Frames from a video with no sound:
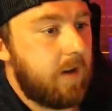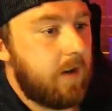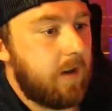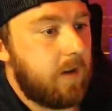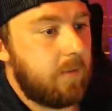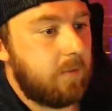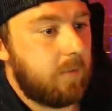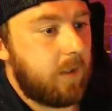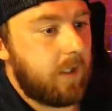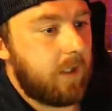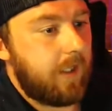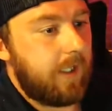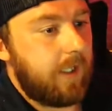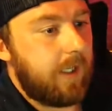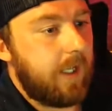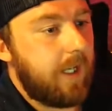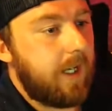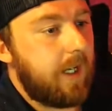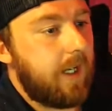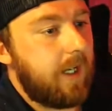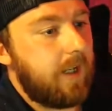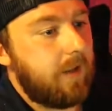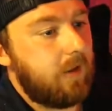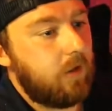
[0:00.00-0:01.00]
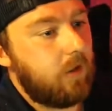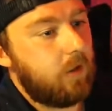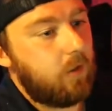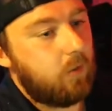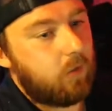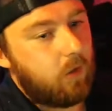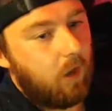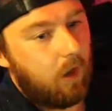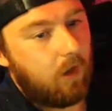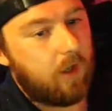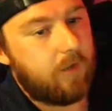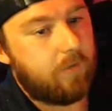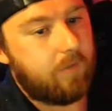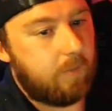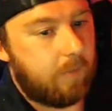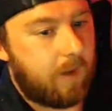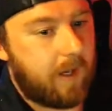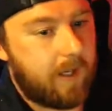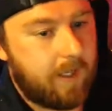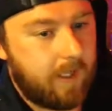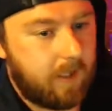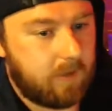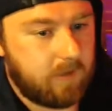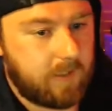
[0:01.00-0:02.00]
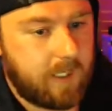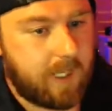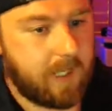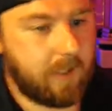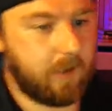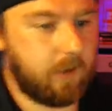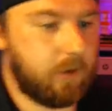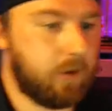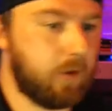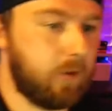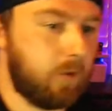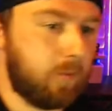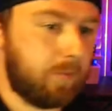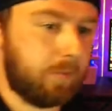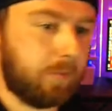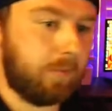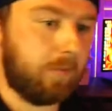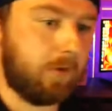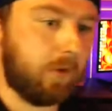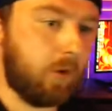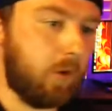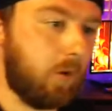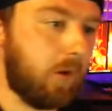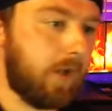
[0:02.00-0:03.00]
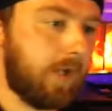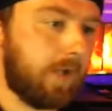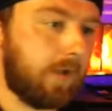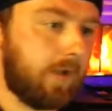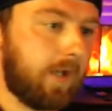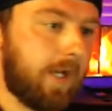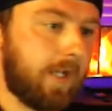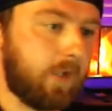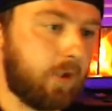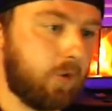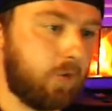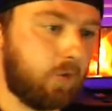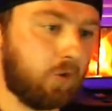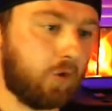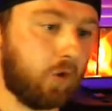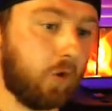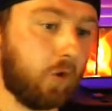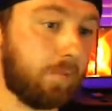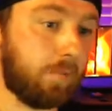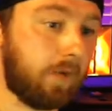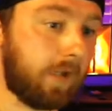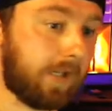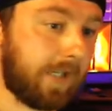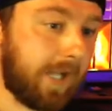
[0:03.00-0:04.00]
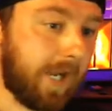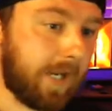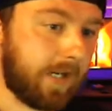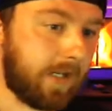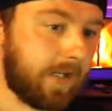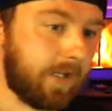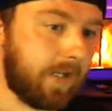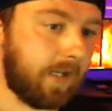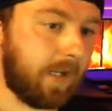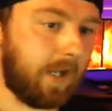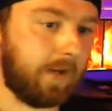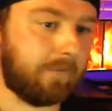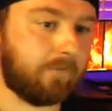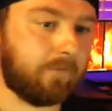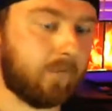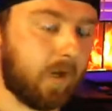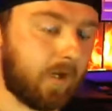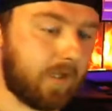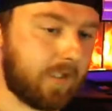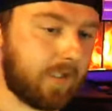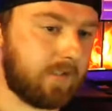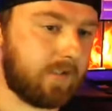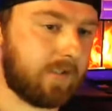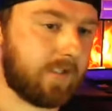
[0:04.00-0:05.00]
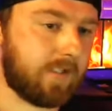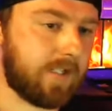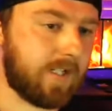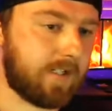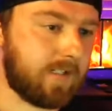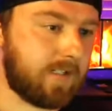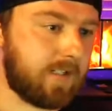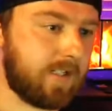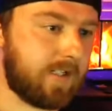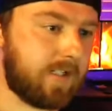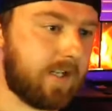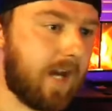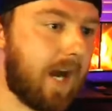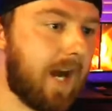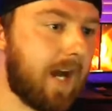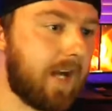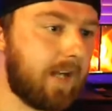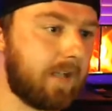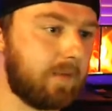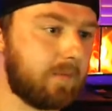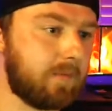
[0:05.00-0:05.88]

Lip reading: But again, you taught everybody else how to do it, and you duplicated it like fucking 60 times